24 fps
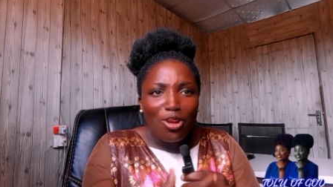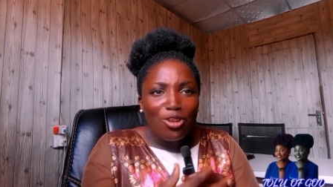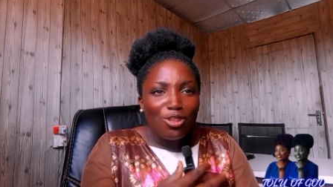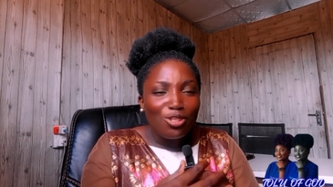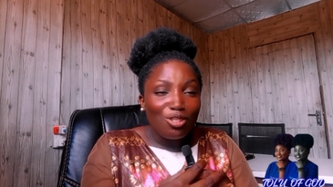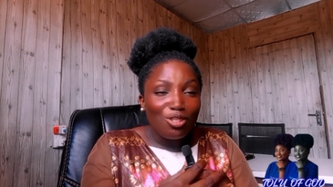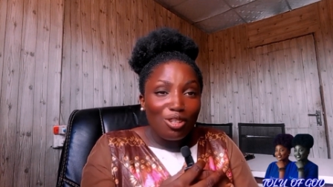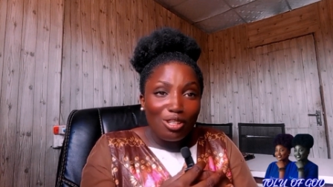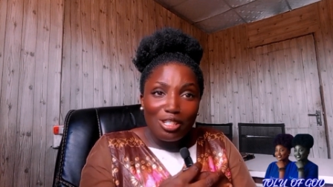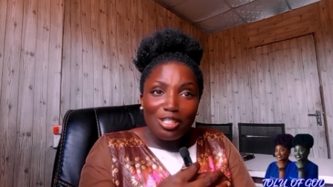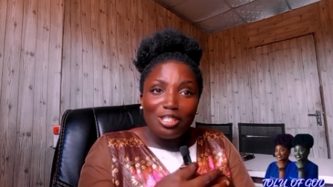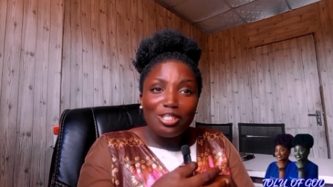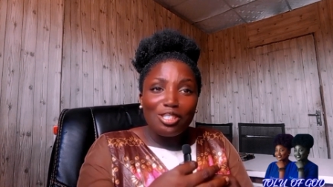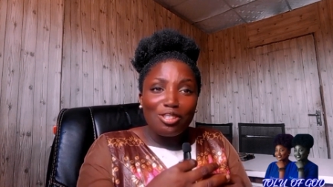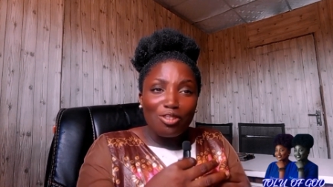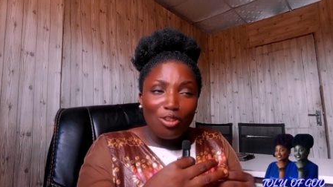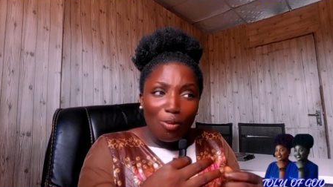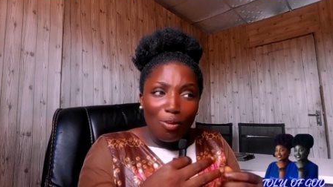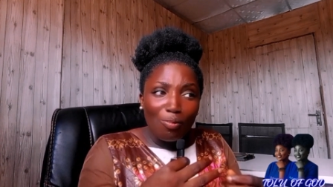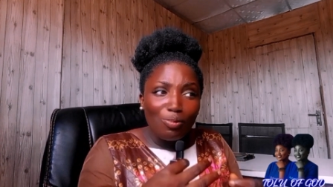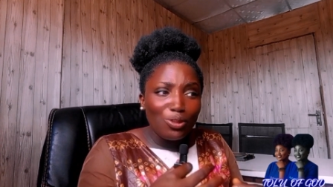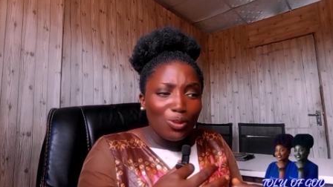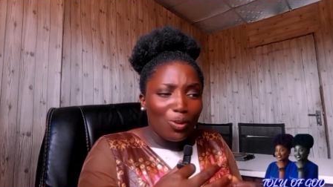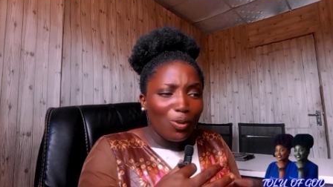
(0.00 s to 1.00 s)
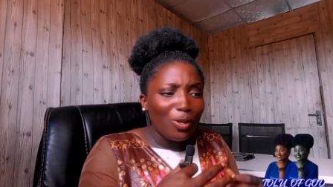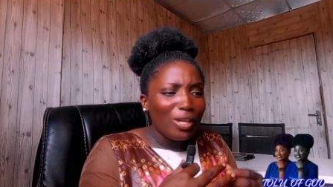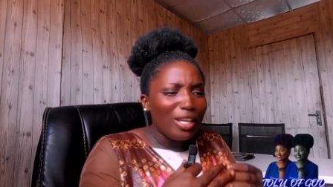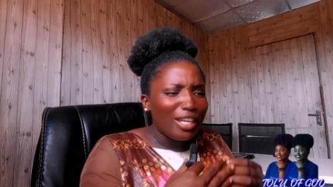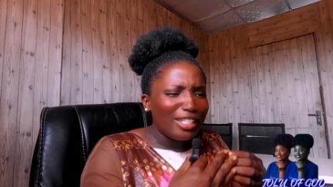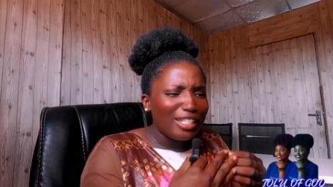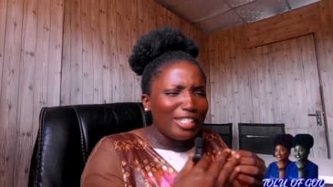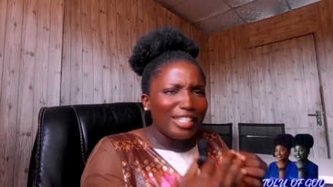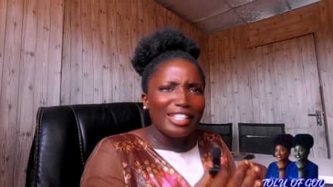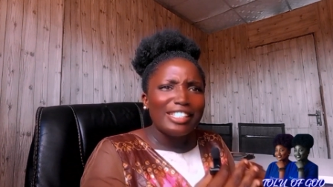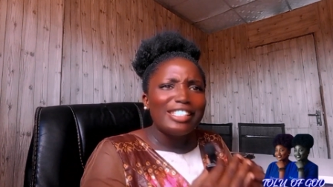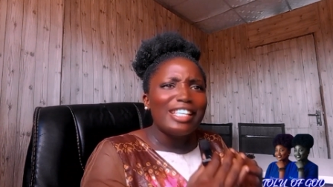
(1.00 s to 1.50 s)
study the scripture
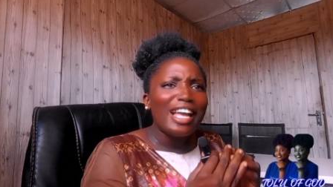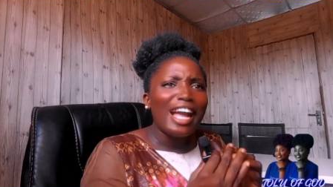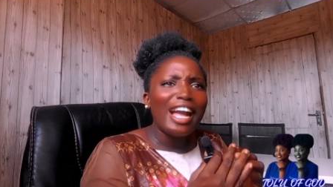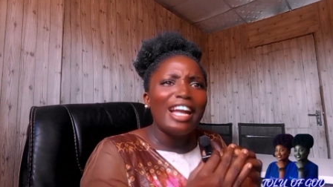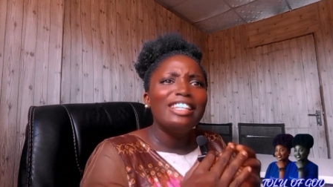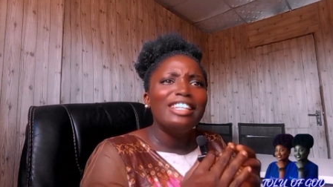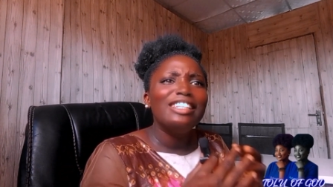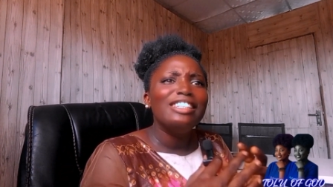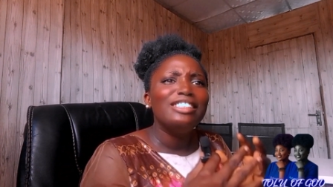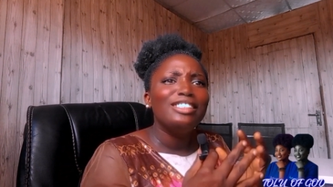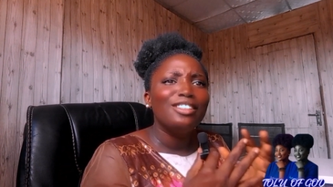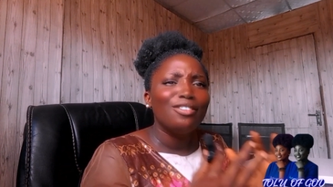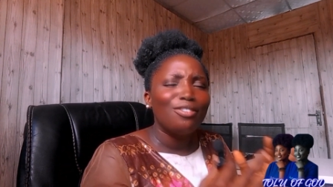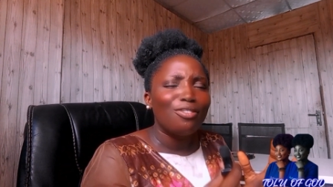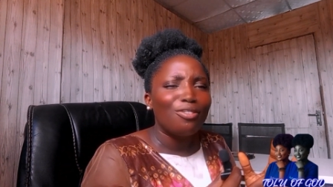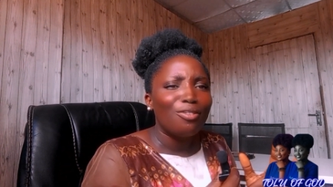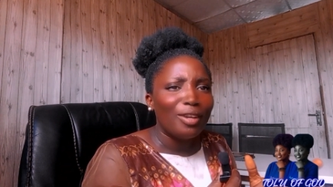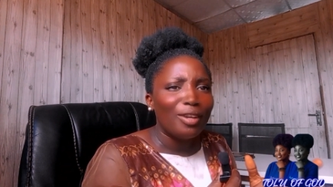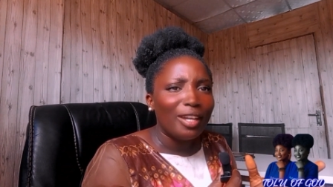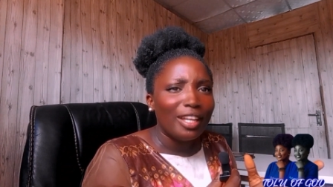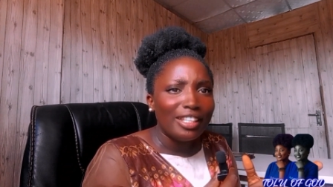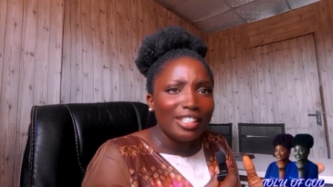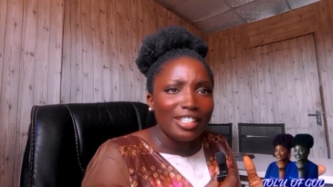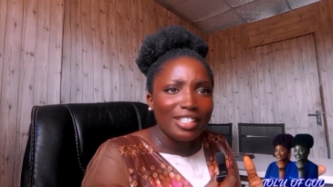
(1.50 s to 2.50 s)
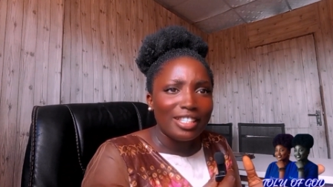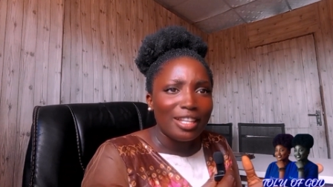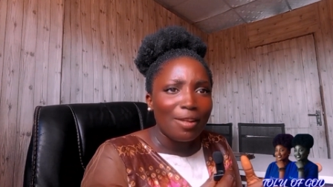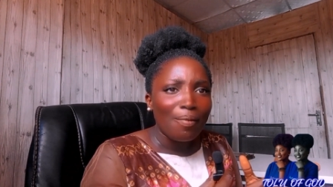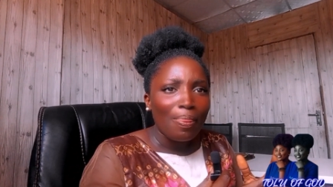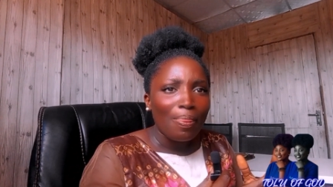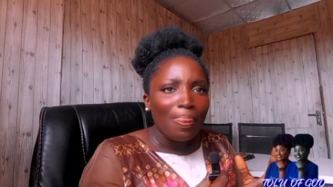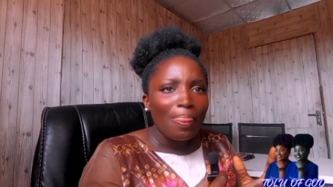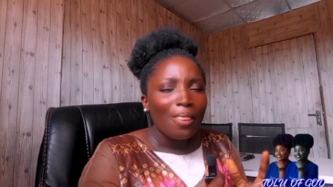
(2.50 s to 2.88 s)
is entirely different